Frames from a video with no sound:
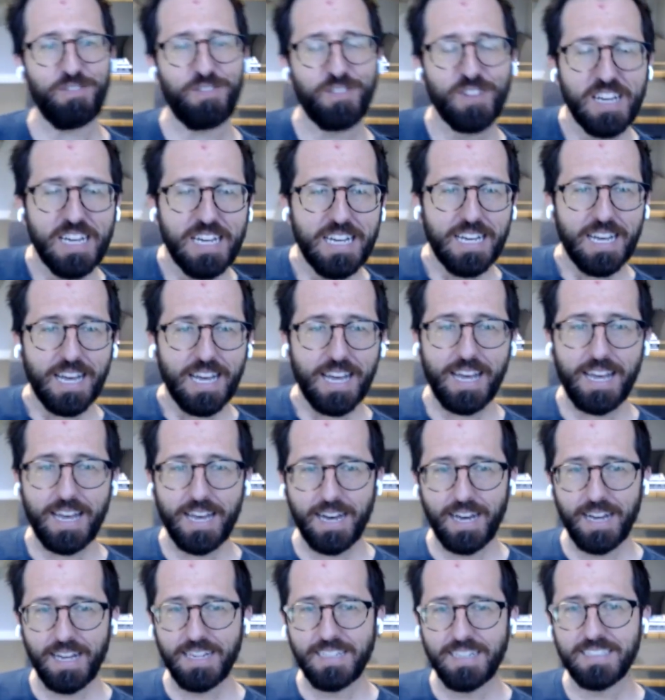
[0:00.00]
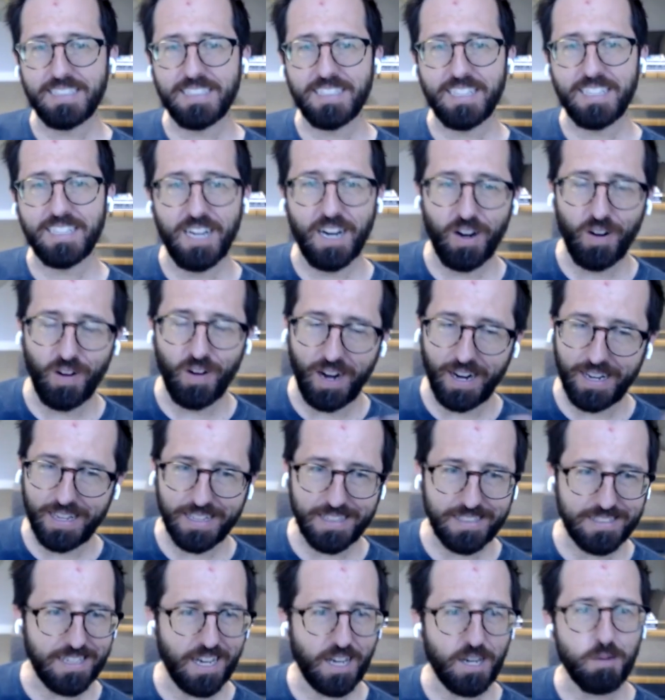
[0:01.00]
to do stuff?
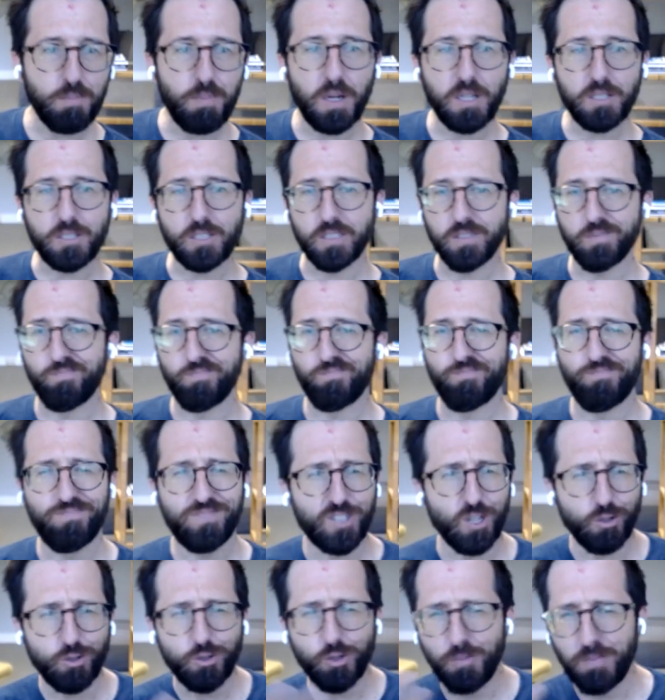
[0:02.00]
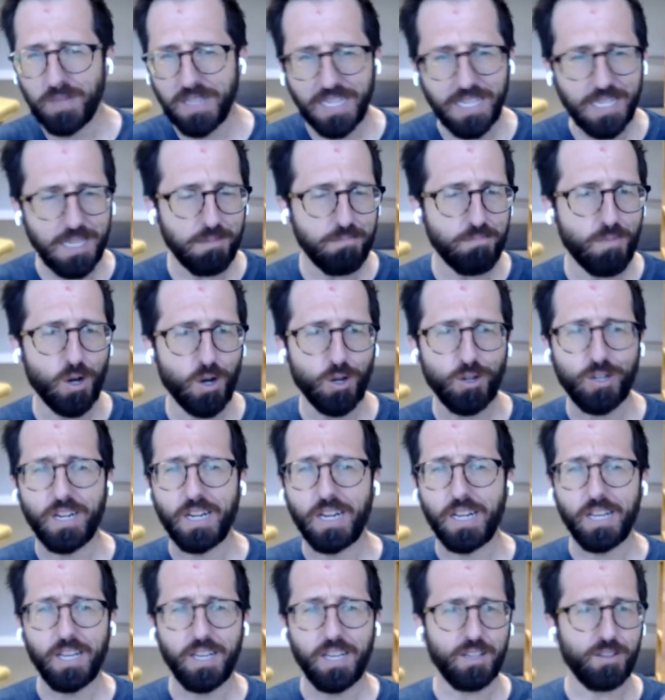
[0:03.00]
and you know a bunch of social media
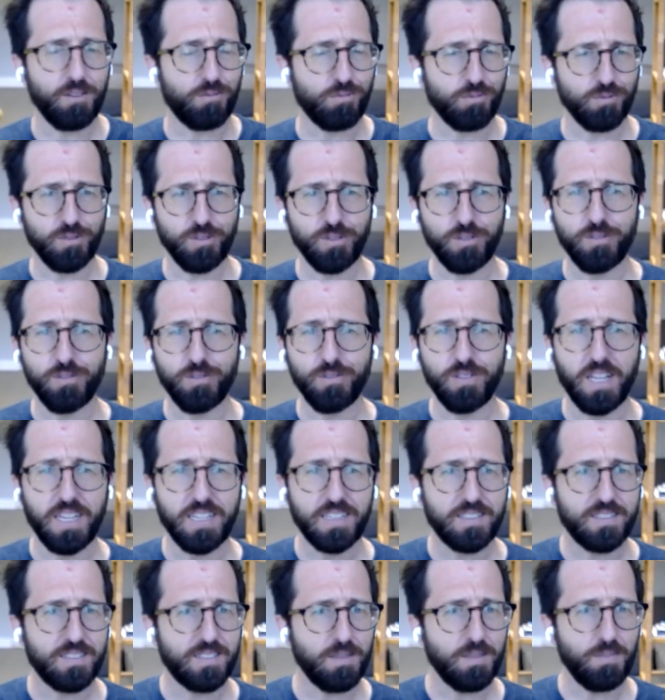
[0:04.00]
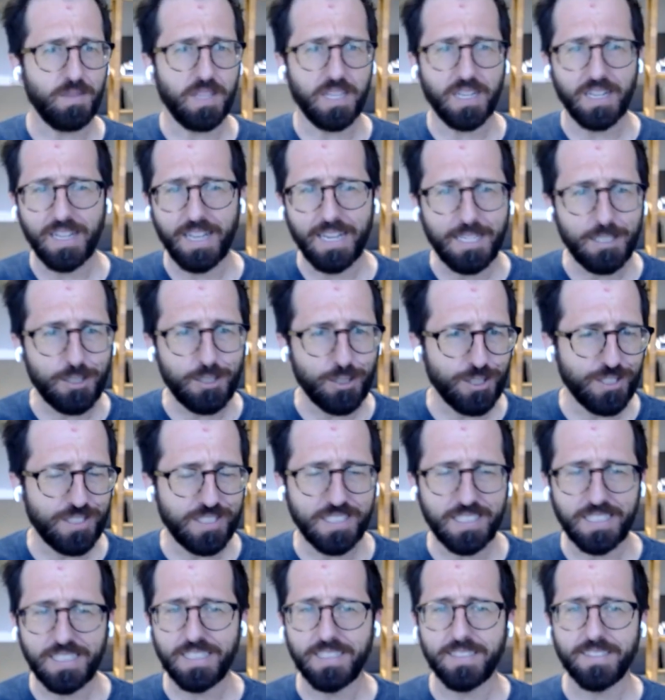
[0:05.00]
marketing through like some little
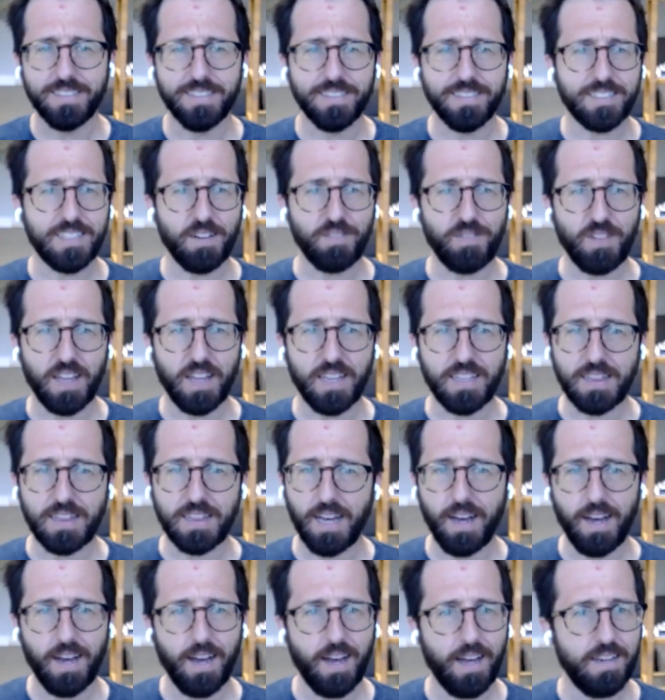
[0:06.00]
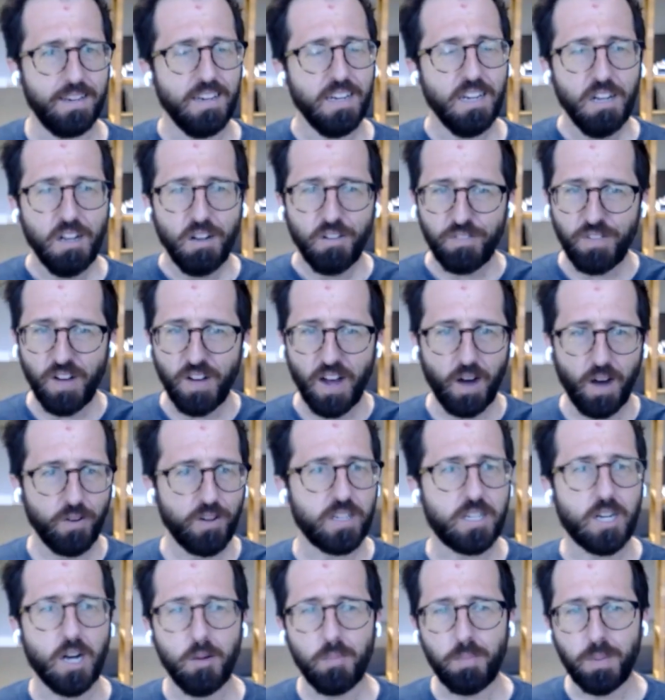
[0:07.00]
agencies and stuff like that
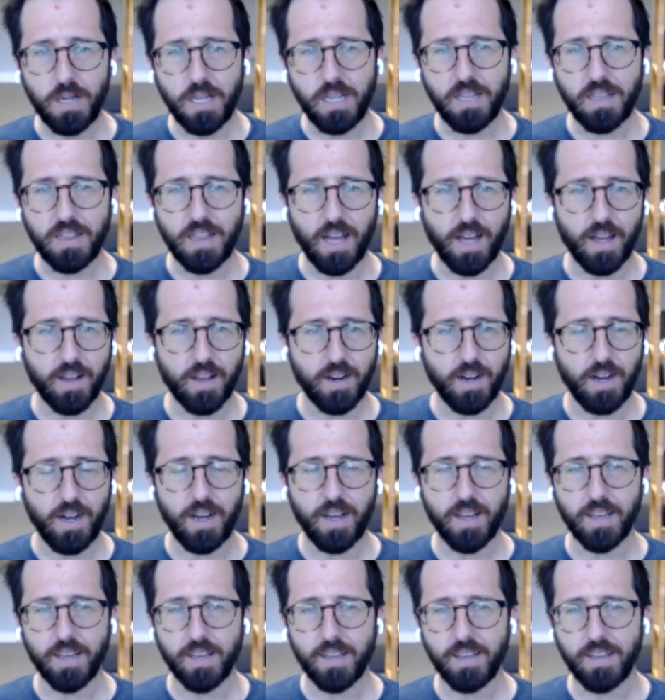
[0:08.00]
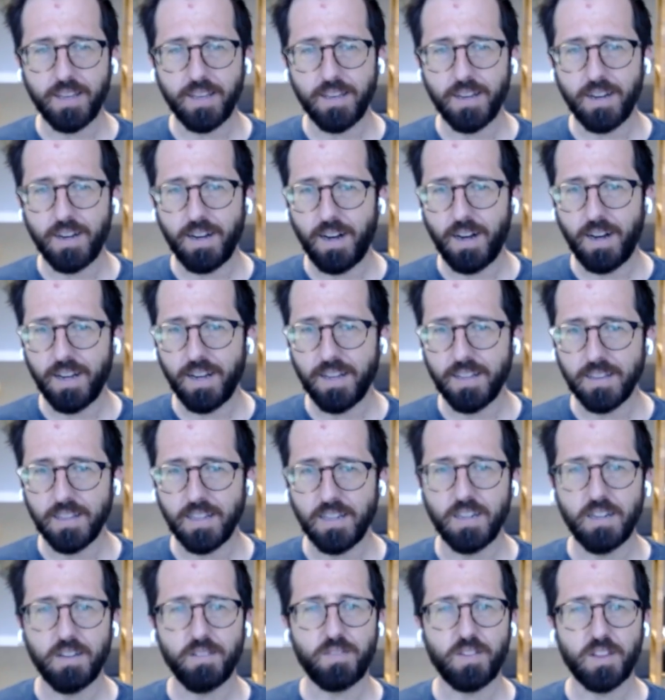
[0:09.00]
found a company that i i
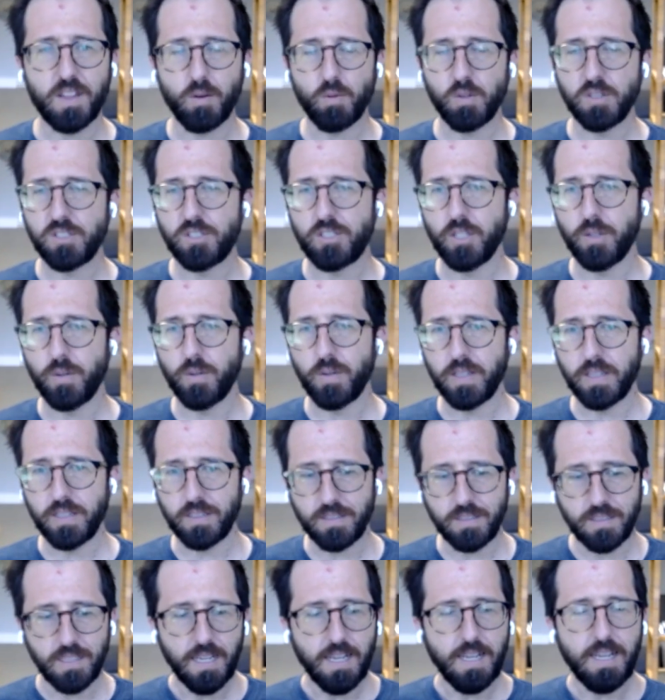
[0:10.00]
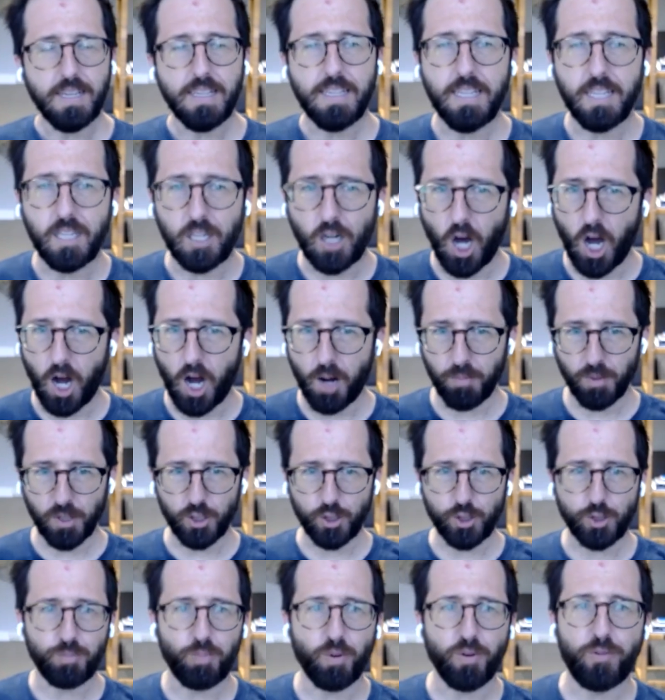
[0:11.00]
loved that was doing
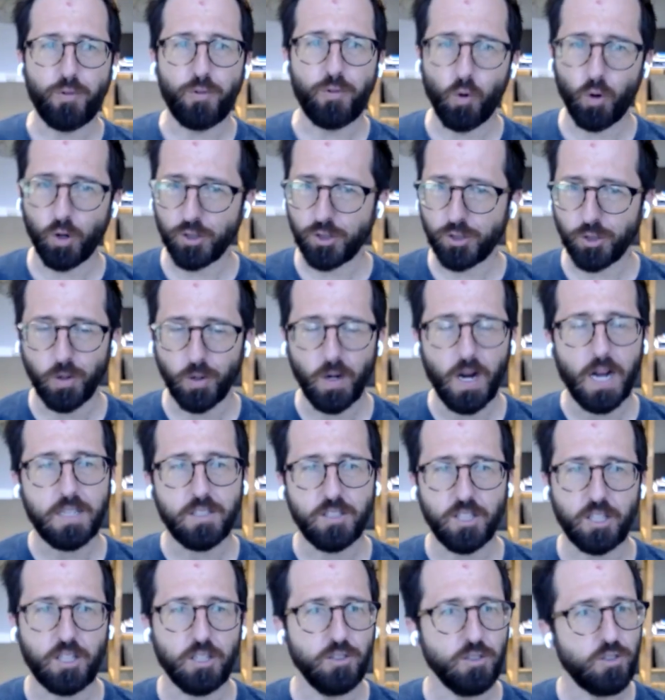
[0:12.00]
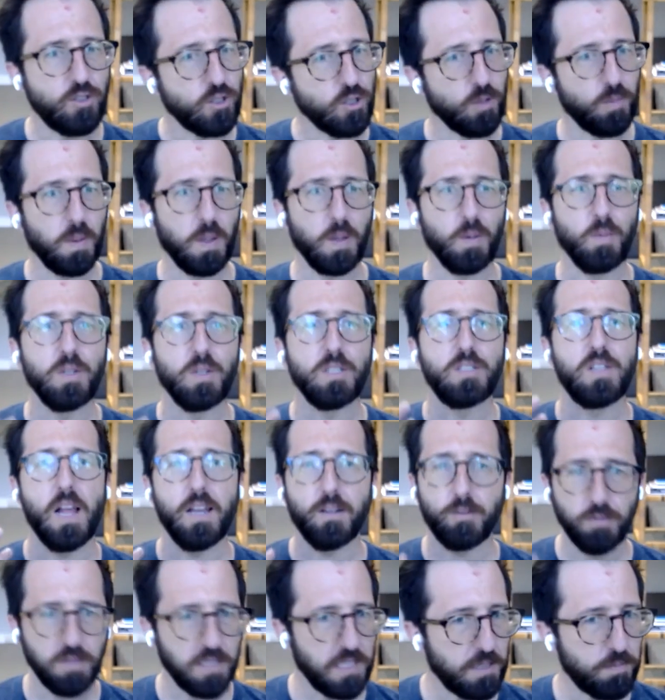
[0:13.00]
e-commerce before direct to consumer
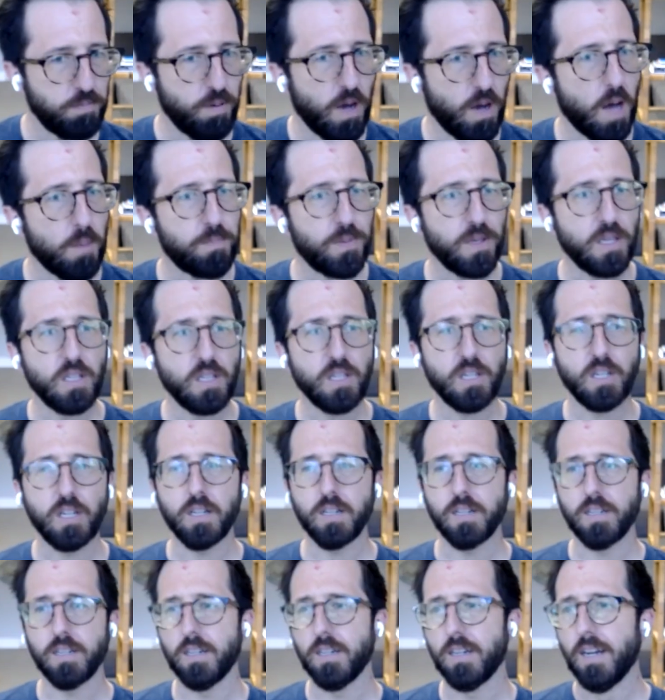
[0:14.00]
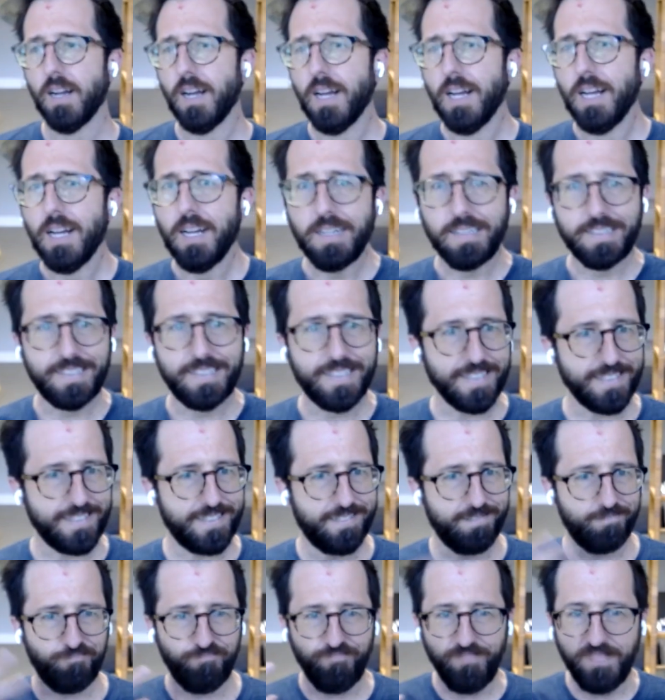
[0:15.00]
was like really popular
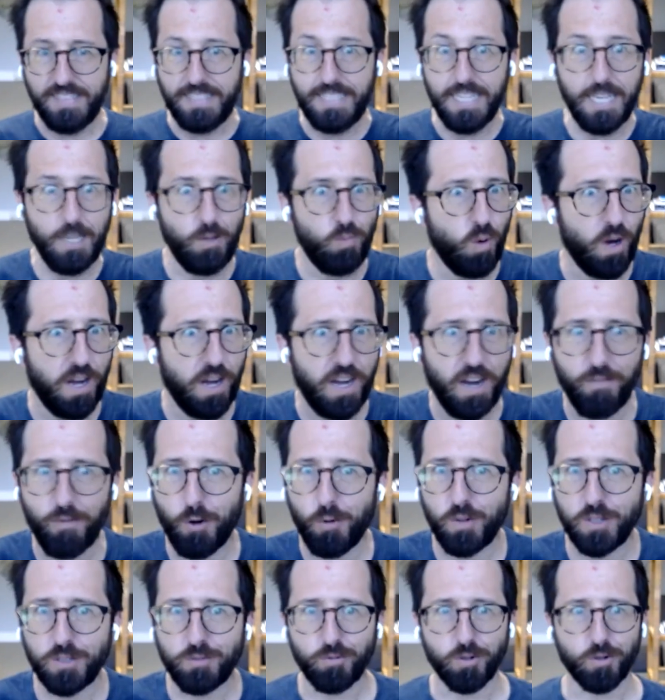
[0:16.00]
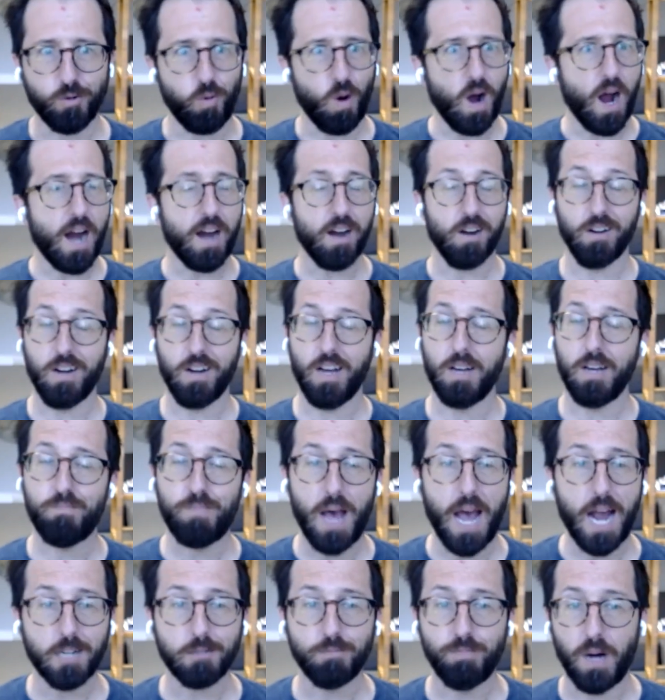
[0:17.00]
just did whatever was required
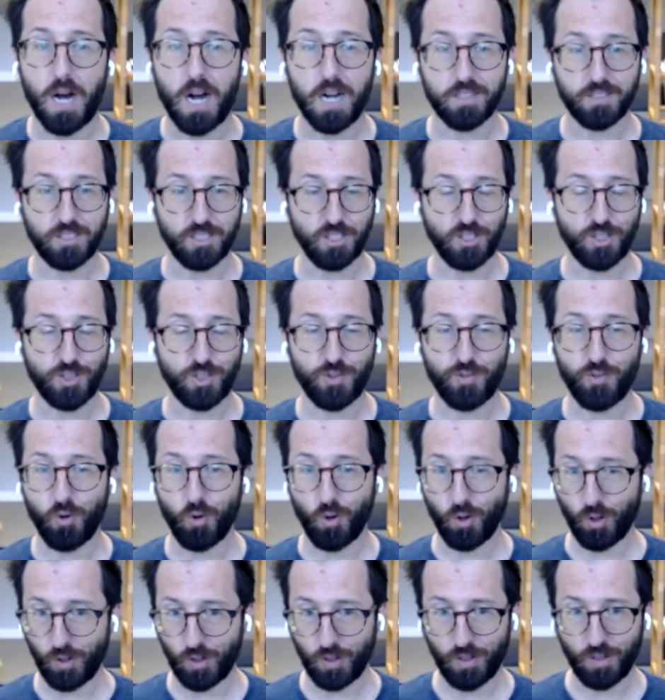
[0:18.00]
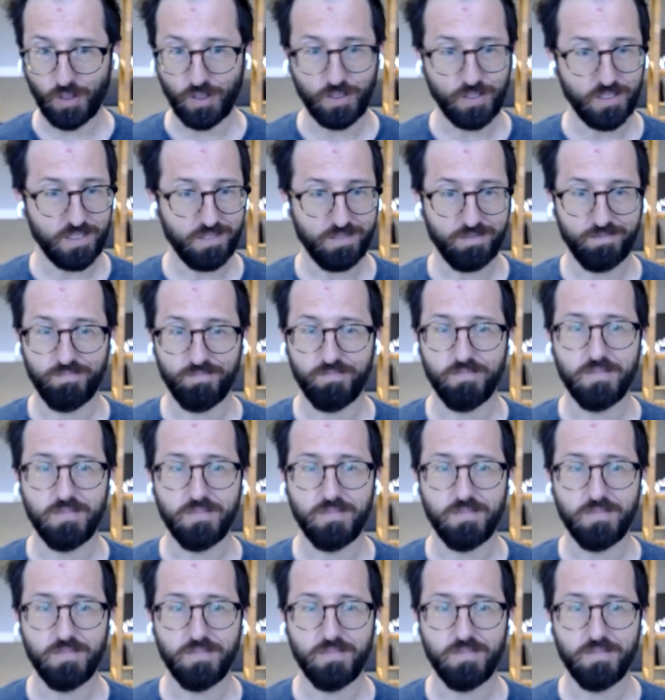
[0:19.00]
i packed boxes for